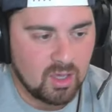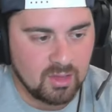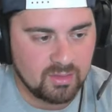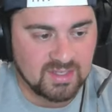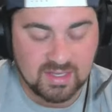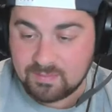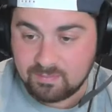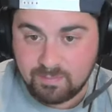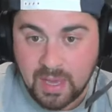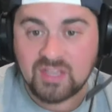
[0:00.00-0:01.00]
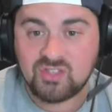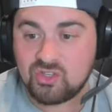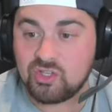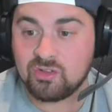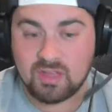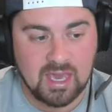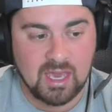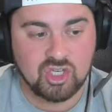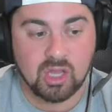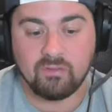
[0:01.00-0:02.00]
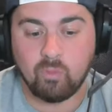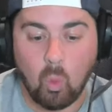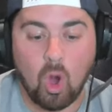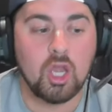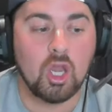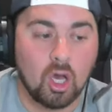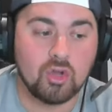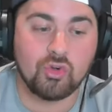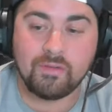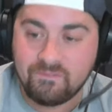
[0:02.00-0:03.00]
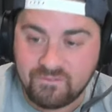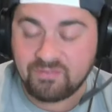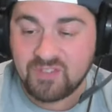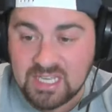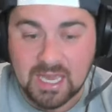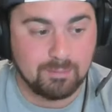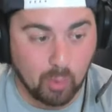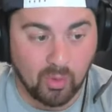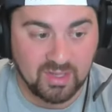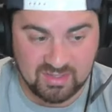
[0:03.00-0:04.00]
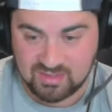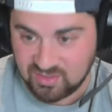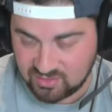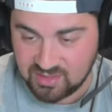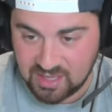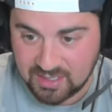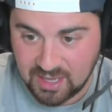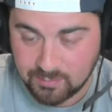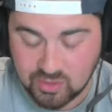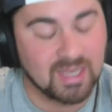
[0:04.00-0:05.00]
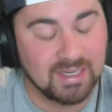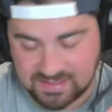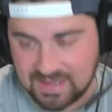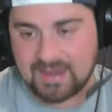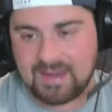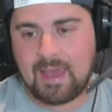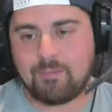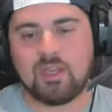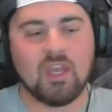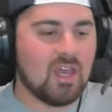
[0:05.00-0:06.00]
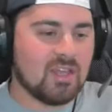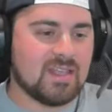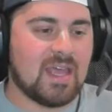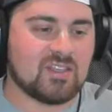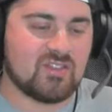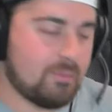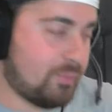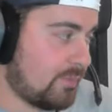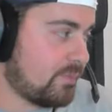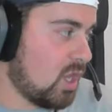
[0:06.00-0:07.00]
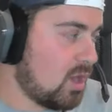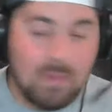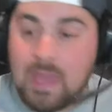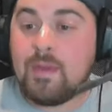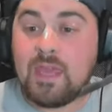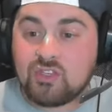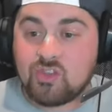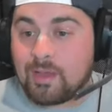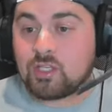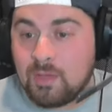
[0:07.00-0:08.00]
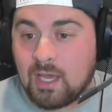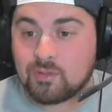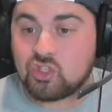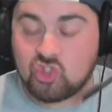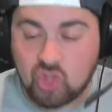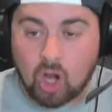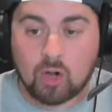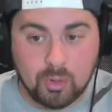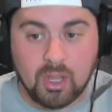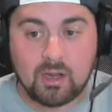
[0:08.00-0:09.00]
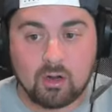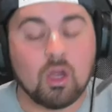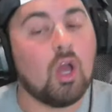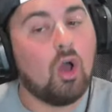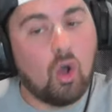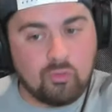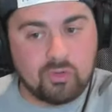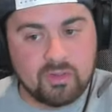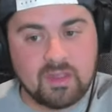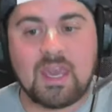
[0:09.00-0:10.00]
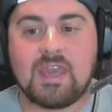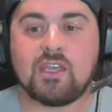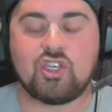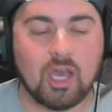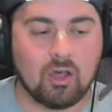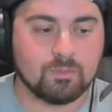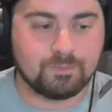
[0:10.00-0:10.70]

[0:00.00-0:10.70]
that's a pace this year in the KHL of 158 points in 68 games. Again, it's not going to happen to that extent, but maybe he's about to become a star player over in the KHL.